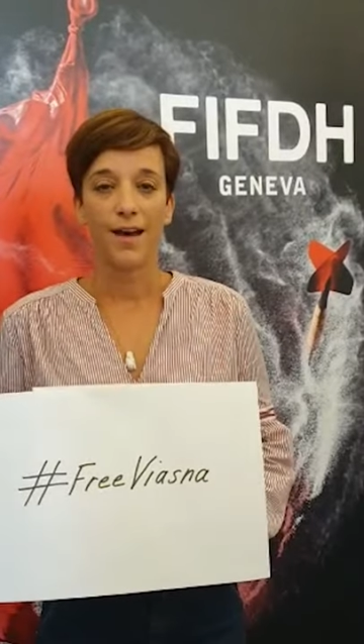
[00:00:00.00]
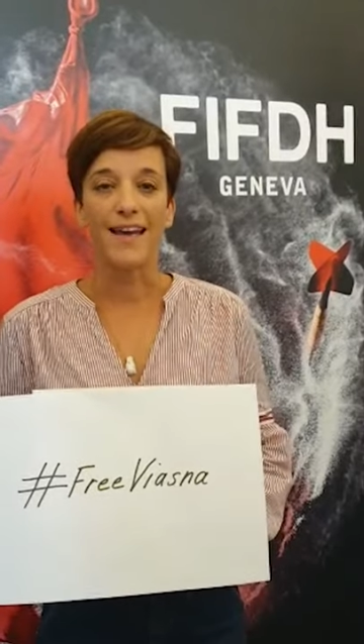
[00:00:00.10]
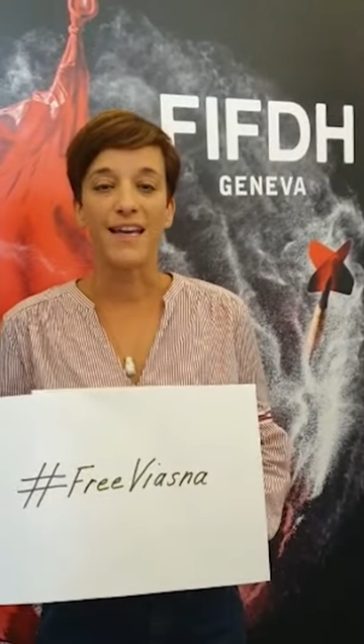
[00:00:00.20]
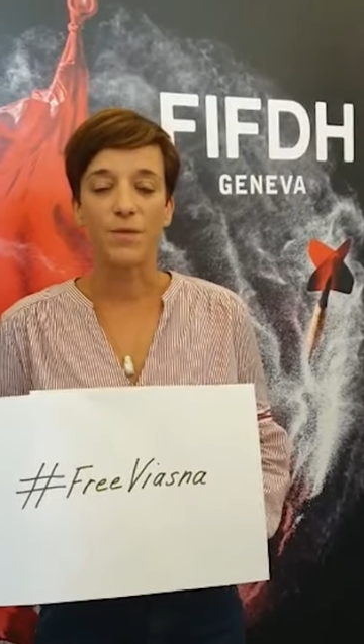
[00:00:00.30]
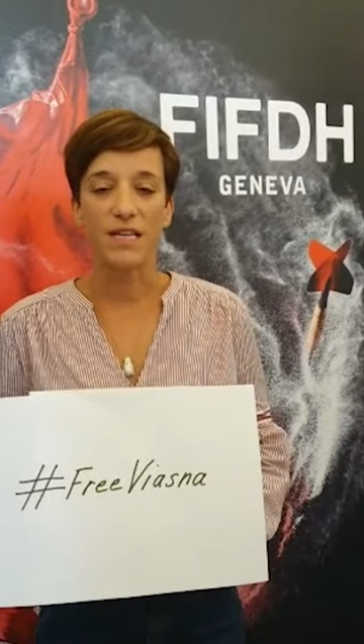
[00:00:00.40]
I
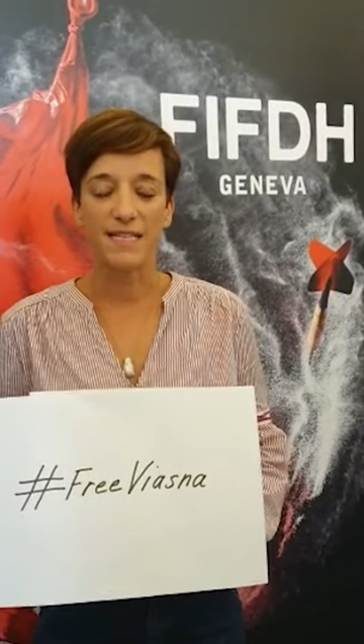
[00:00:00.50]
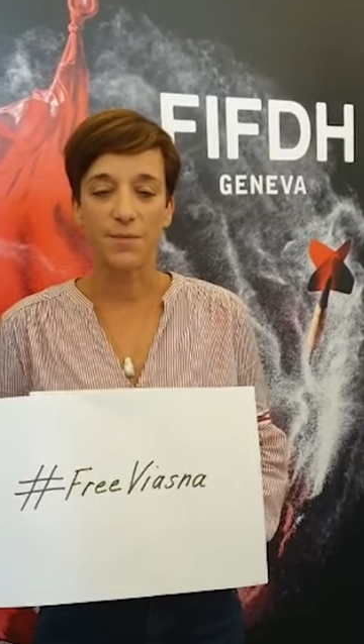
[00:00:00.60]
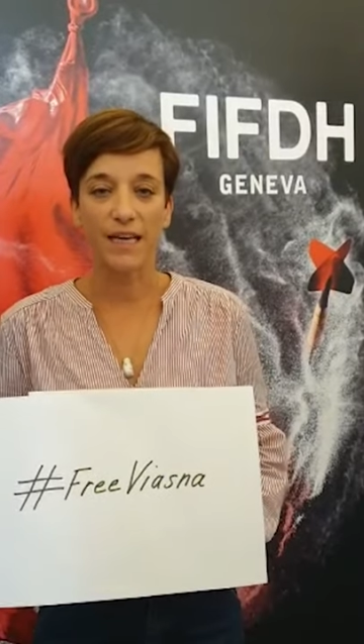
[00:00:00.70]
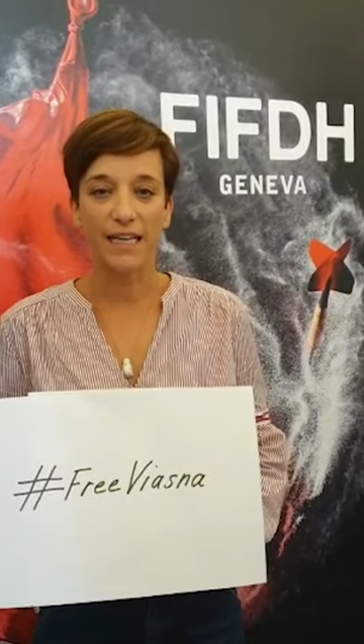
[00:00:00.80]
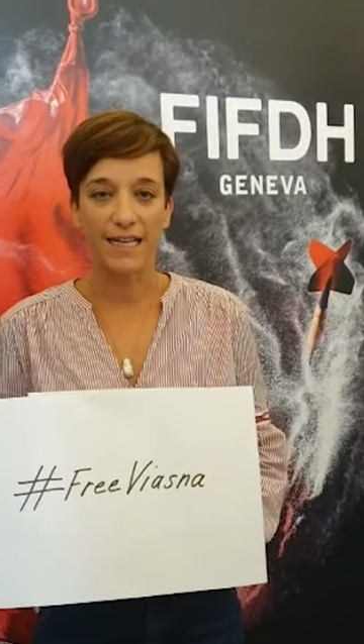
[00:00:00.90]
am
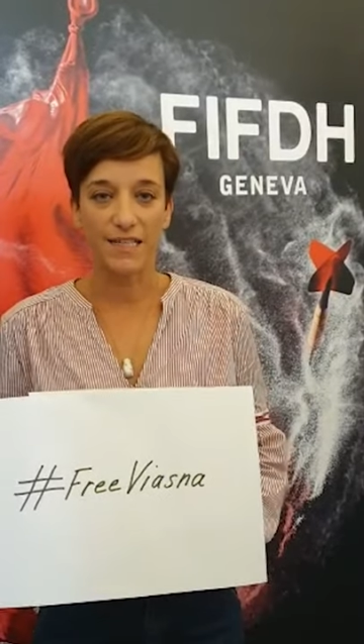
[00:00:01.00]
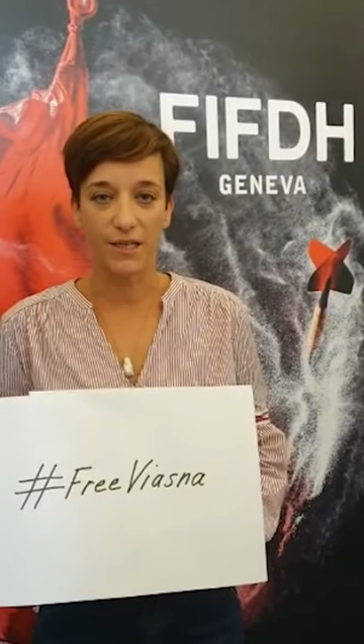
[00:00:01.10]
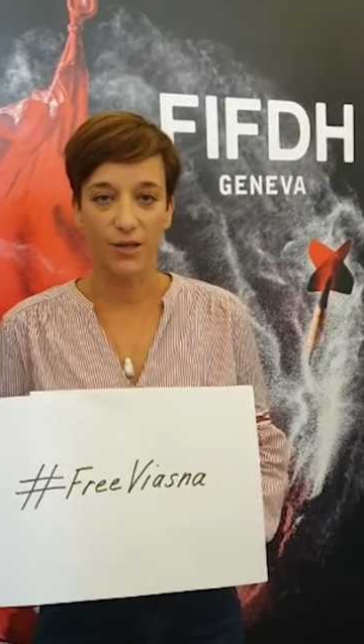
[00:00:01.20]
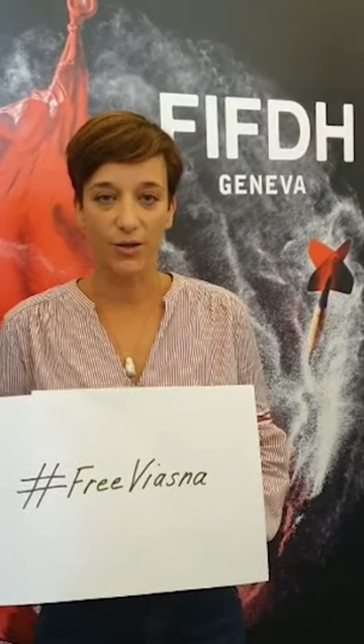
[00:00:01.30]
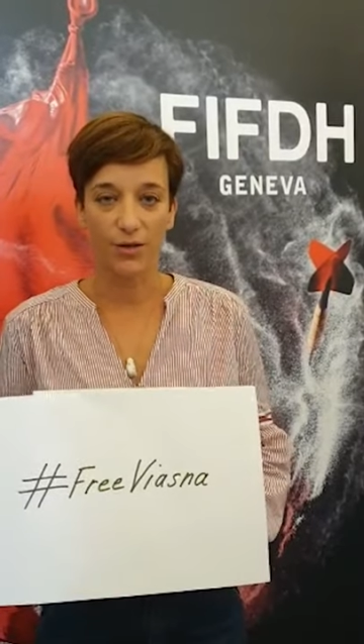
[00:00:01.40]
Isabelle
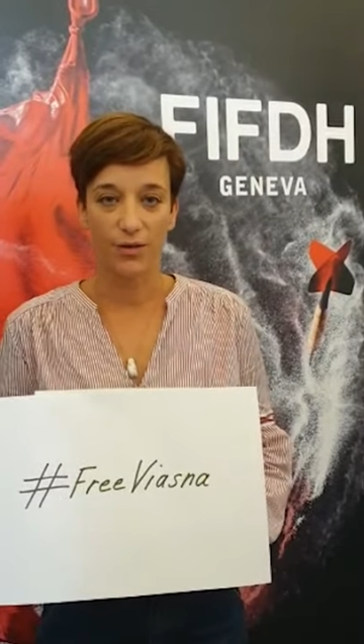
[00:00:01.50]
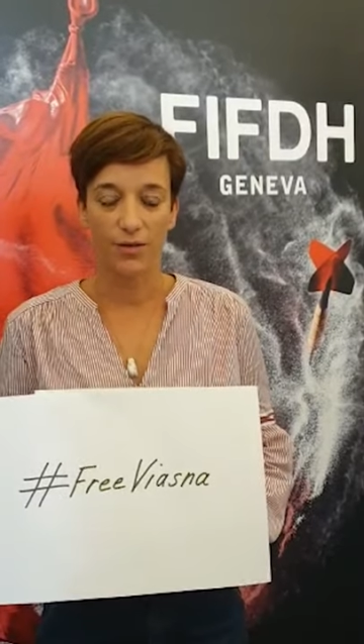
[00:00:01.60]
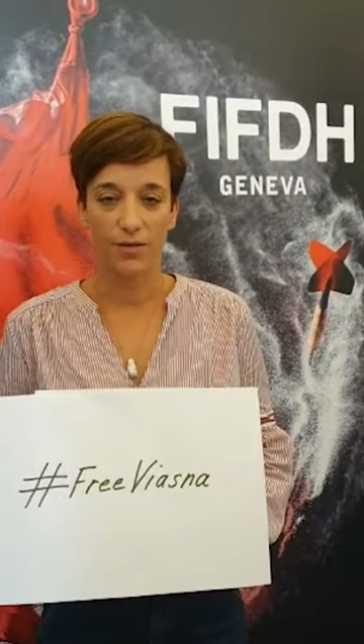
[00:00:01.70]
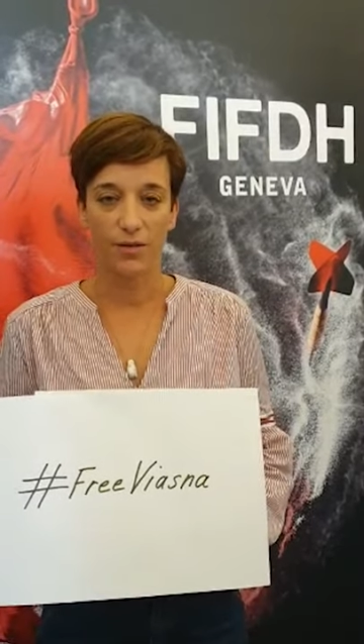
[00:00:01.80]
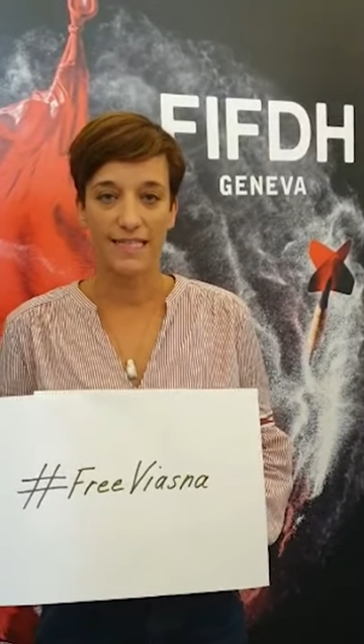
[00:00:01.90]
Gattiker,
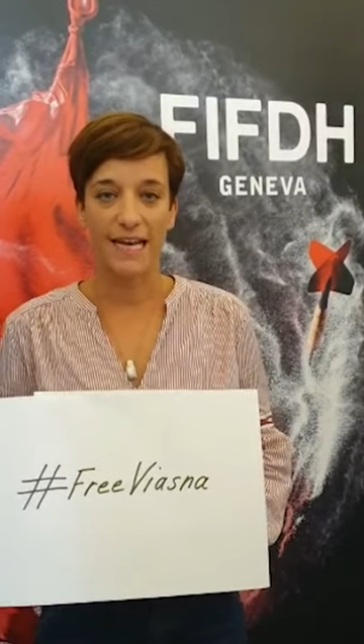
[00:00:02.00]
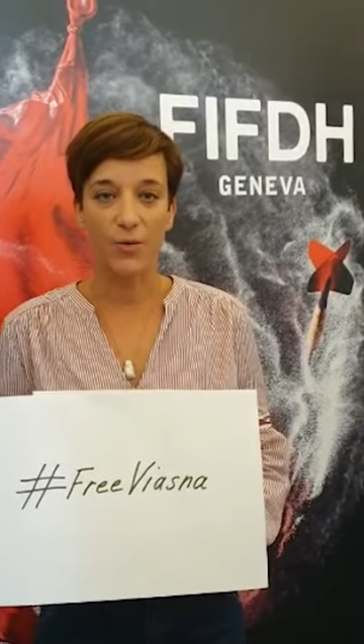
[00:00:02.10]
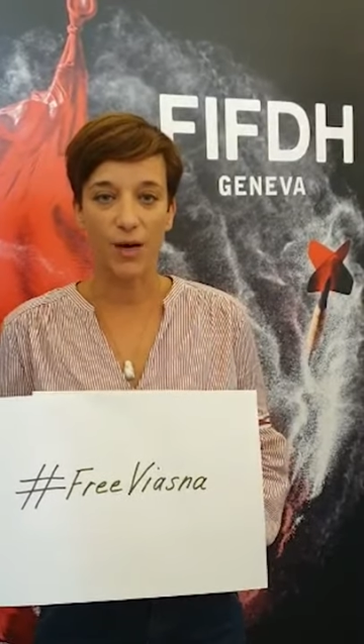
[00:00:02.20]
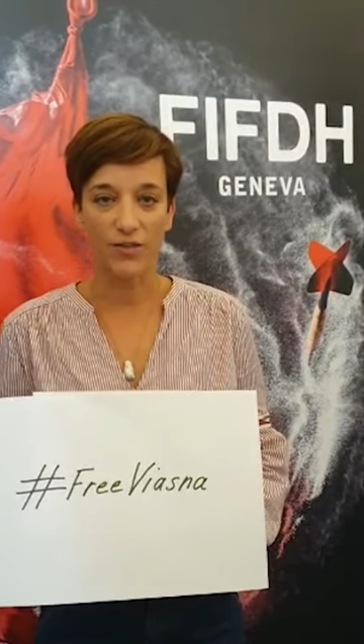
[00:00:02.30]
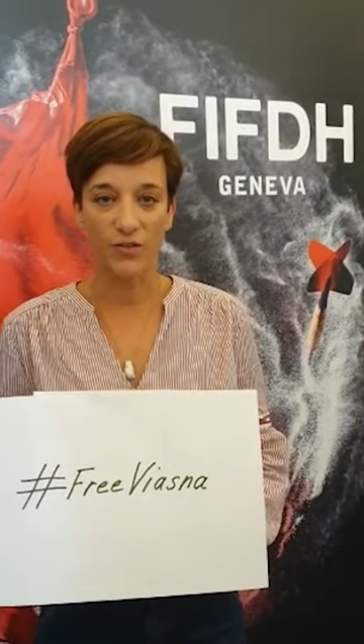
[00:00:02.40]

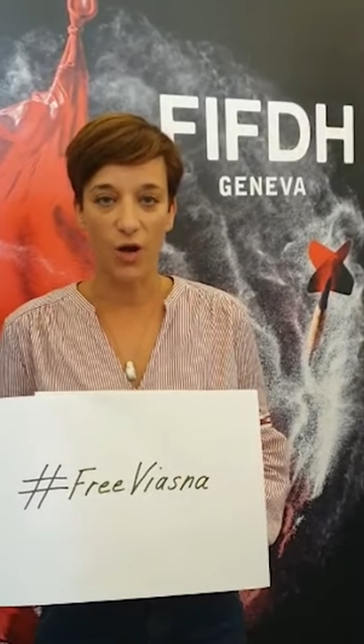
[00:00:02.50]
Director